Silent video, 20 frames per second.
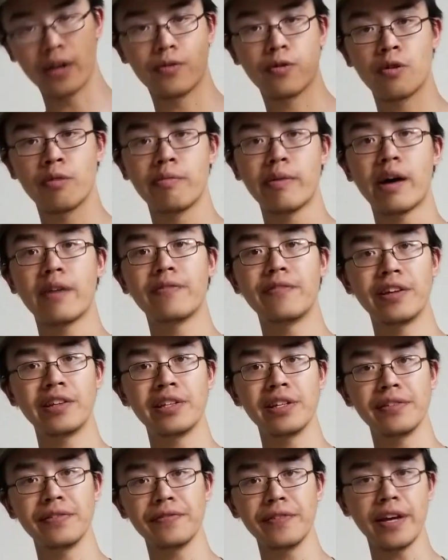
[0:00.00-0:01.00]
from about
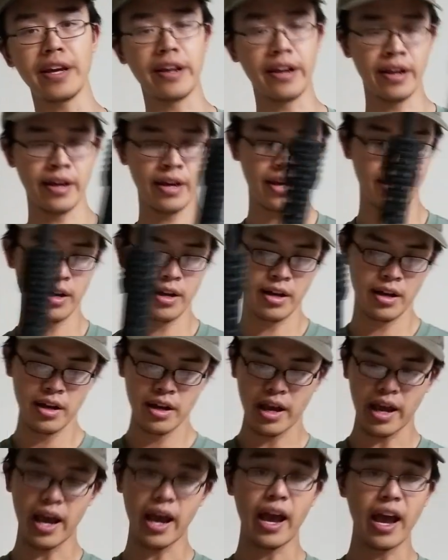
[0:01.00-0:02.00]
15 feet.
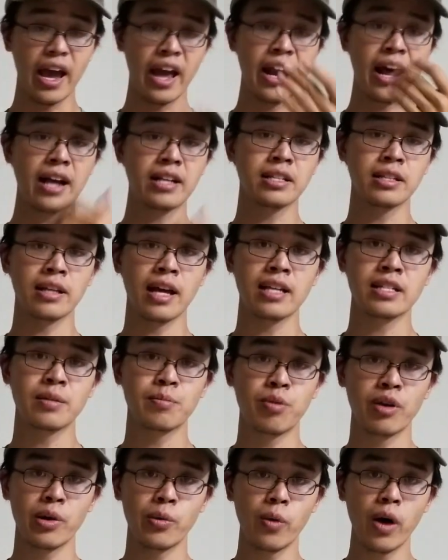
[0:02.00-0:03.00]
It actually lasted
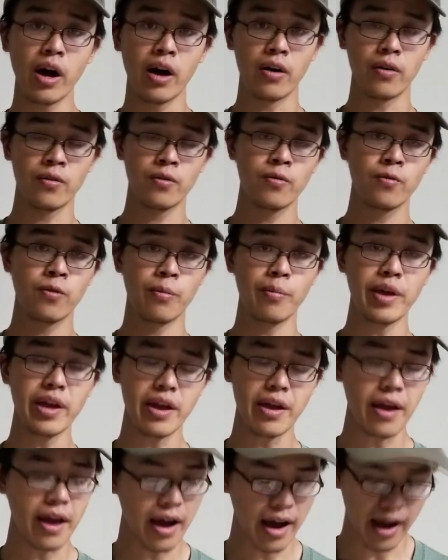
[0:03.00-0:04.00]
pretty well. For
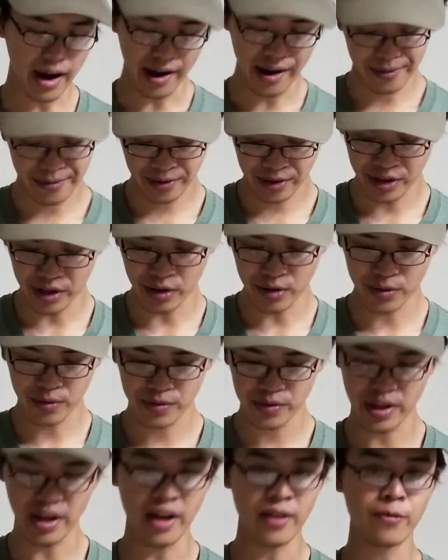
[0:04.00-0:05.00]
me, you know,
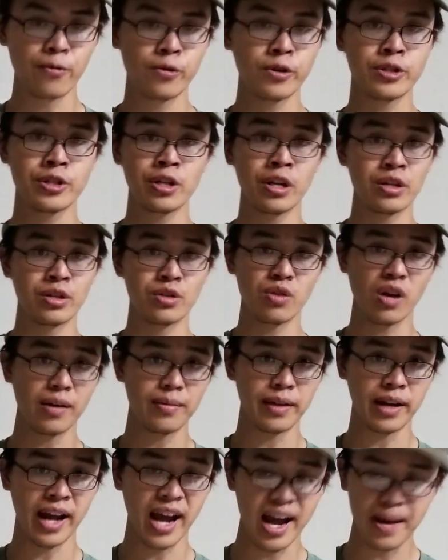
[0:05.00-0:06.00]
the unfortunate drop
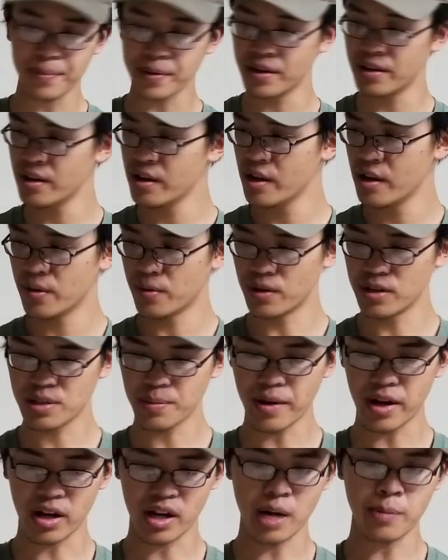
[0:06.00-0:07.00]
that happened was
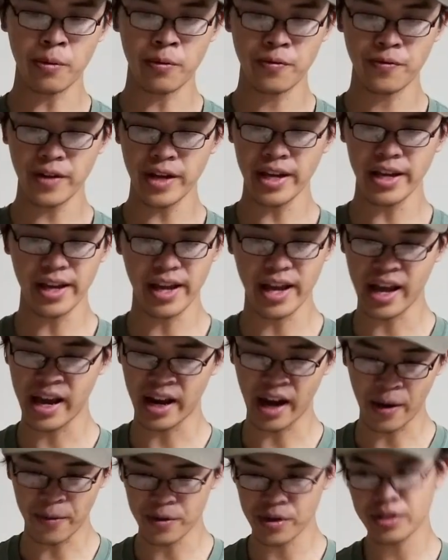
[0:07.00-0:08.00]
about a couple feet, and
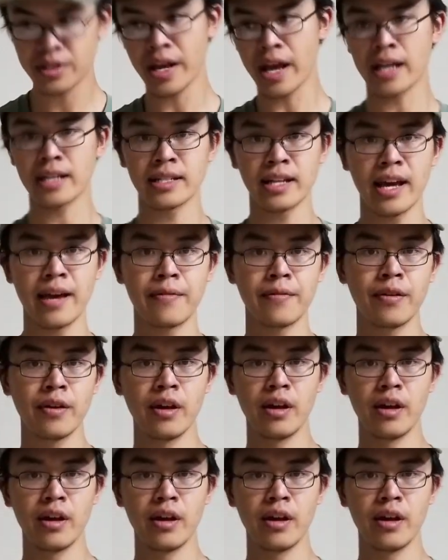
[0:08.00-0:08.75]
I want to say I slammed